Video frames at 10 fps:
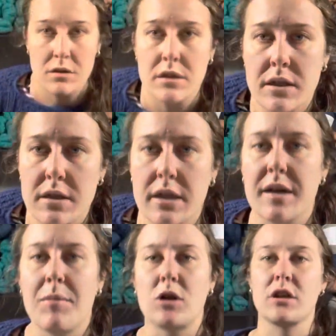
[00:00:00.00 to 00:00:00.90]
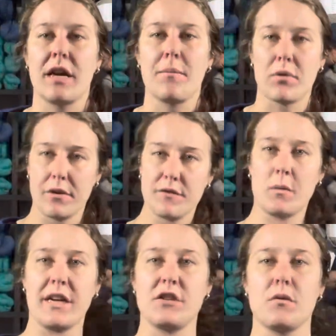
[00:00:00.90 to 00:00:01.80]
in like March and April of
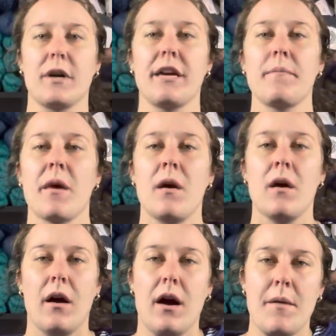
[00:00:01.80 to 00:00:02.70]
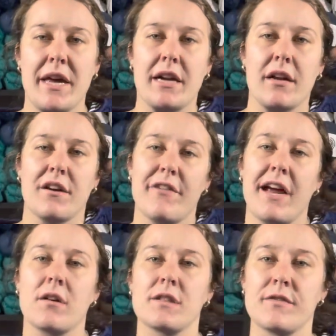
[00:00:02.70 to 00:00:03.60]
2020. I made it out of
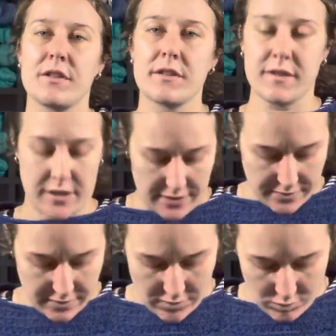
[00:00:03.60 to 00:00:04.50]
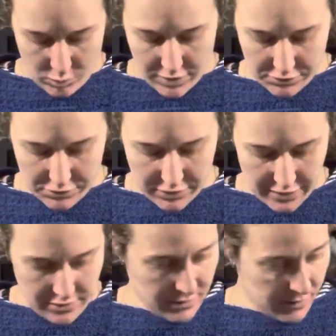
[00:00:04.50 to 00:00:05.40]
Harrisville Designs Watershed,